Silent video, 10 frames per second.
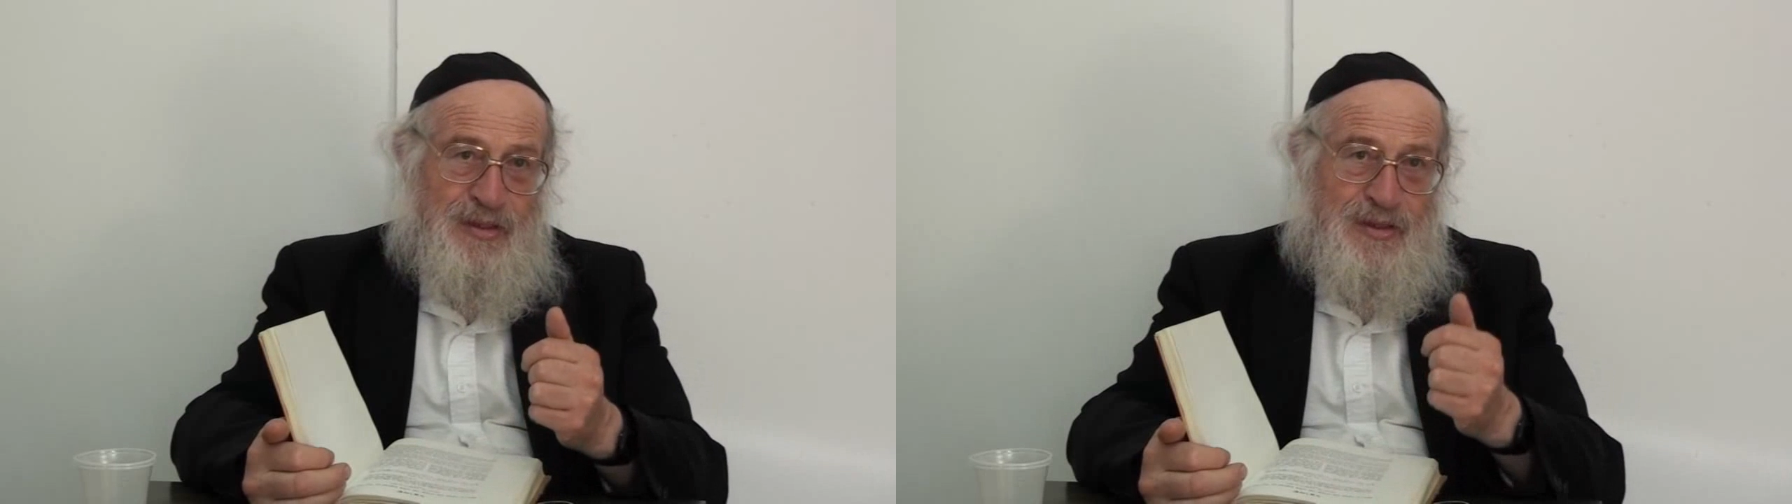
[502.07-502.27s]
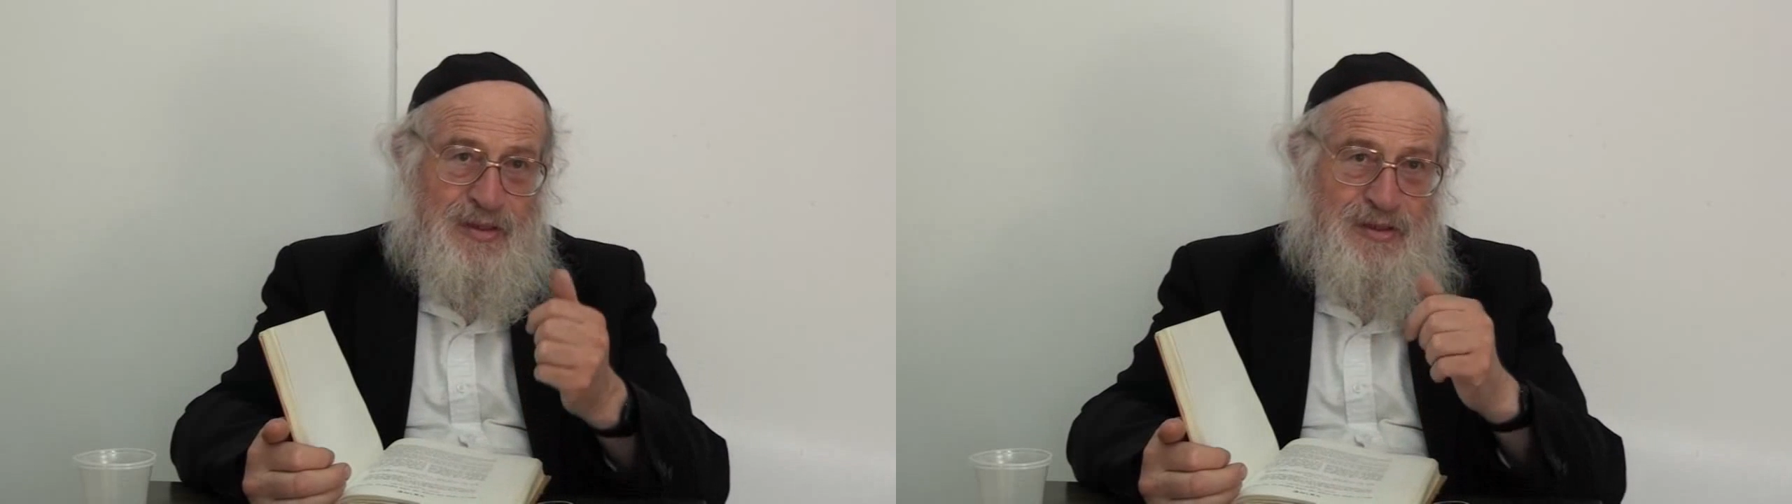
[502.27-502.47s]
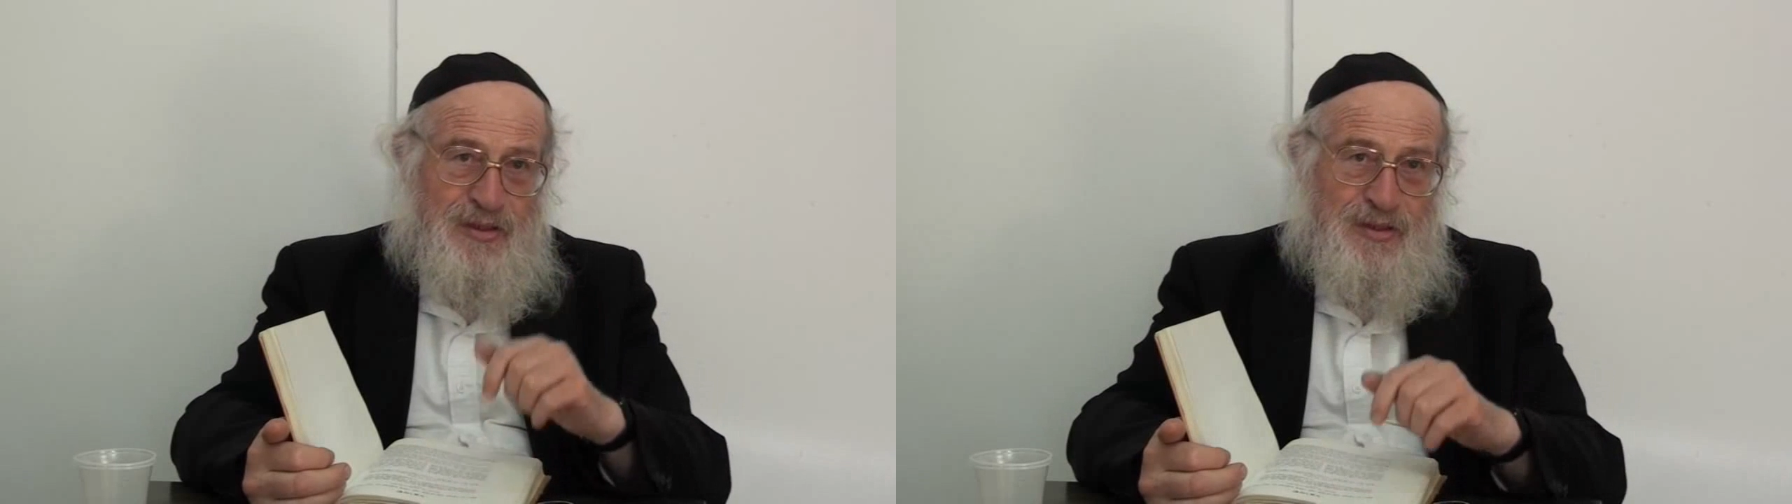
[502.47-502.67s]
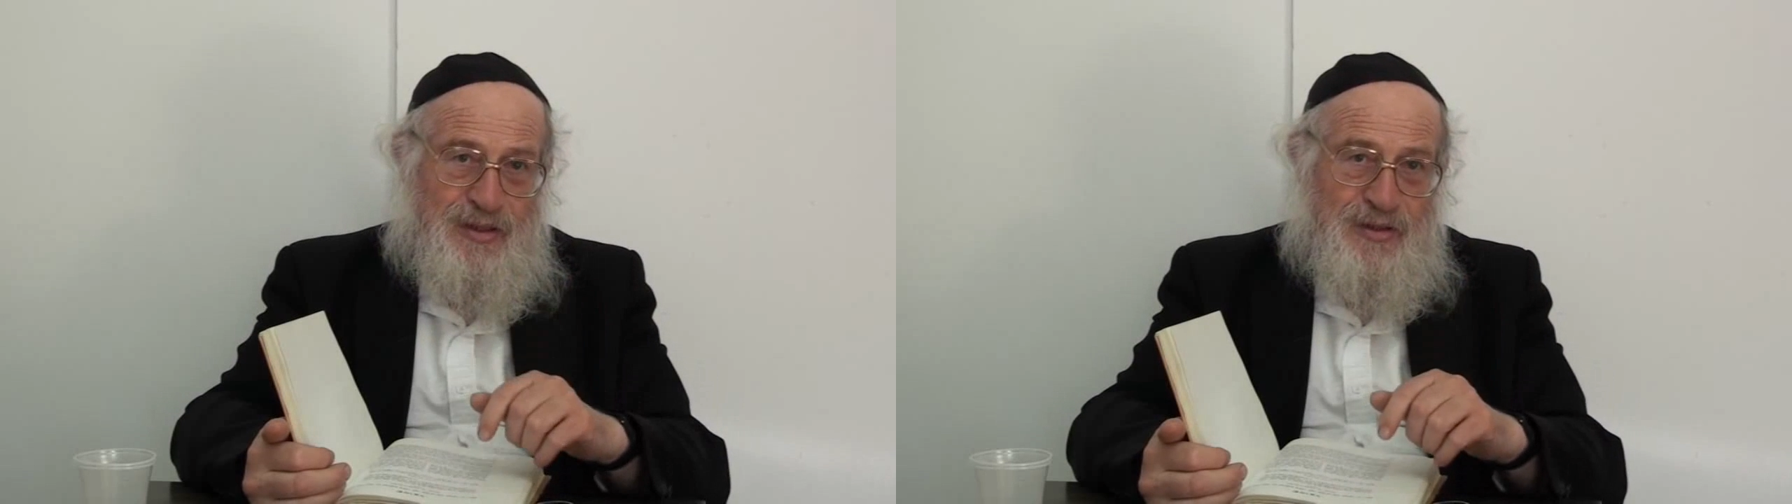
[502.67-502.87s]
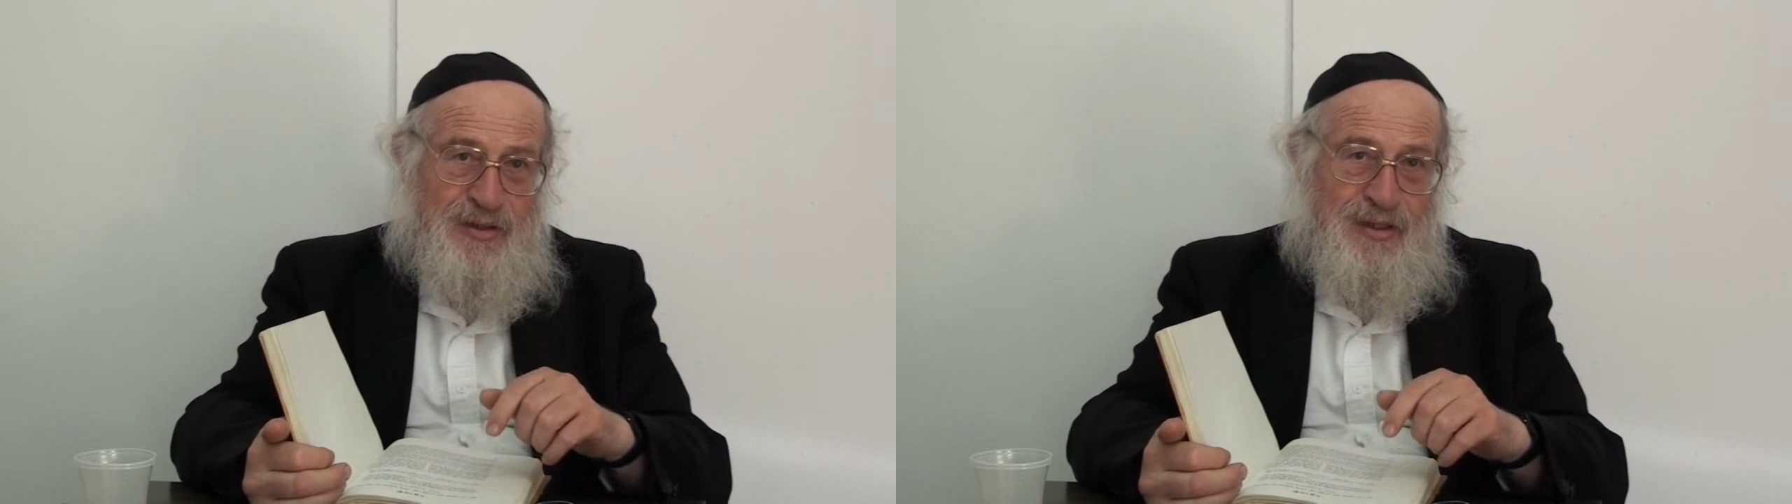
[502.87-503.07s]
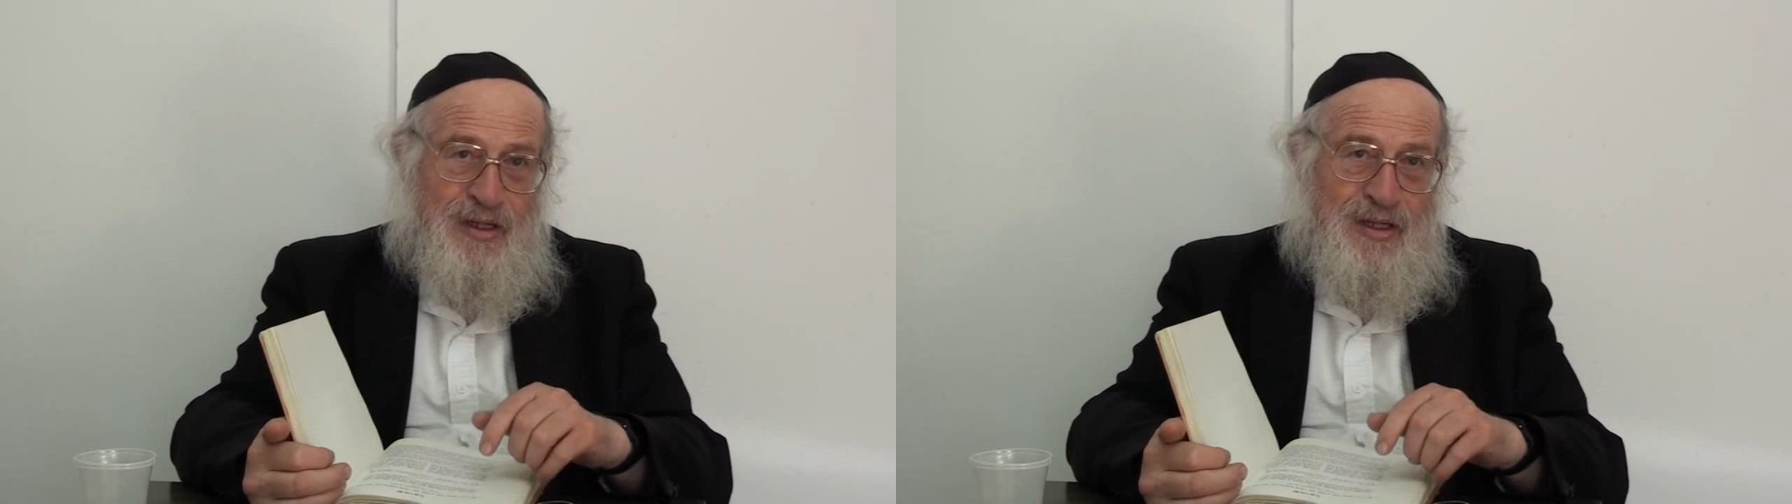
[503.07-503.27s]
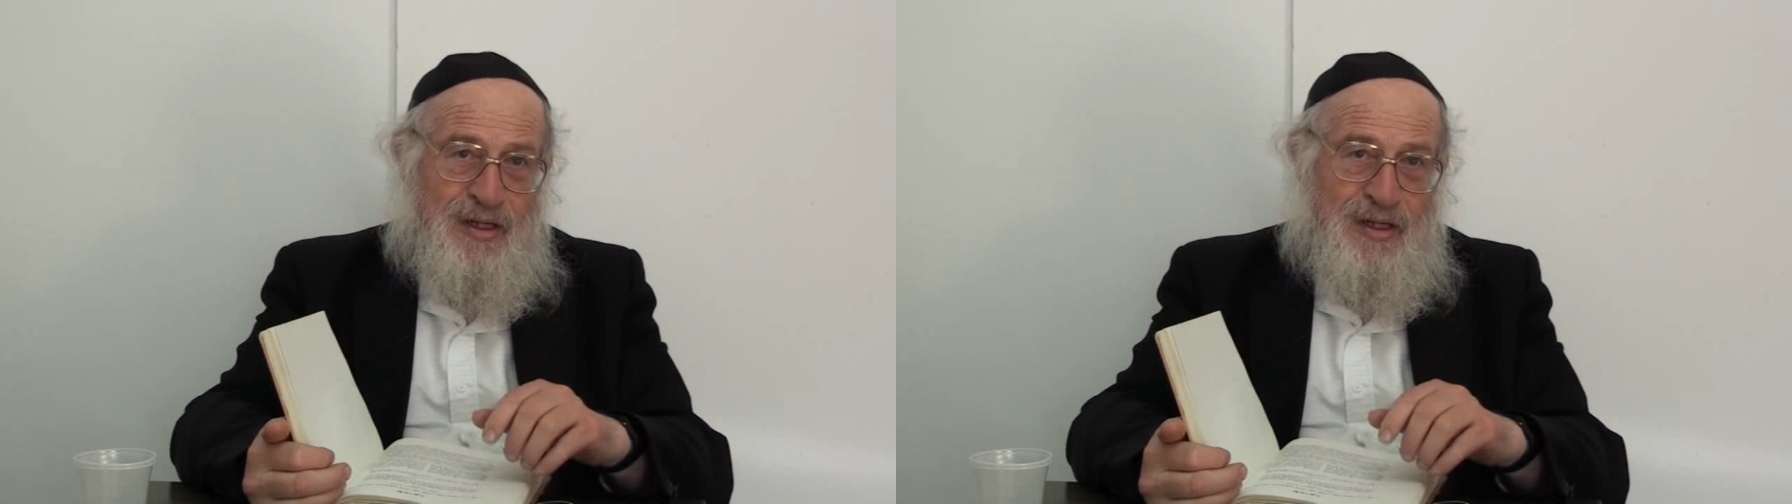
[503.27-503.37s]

but his children,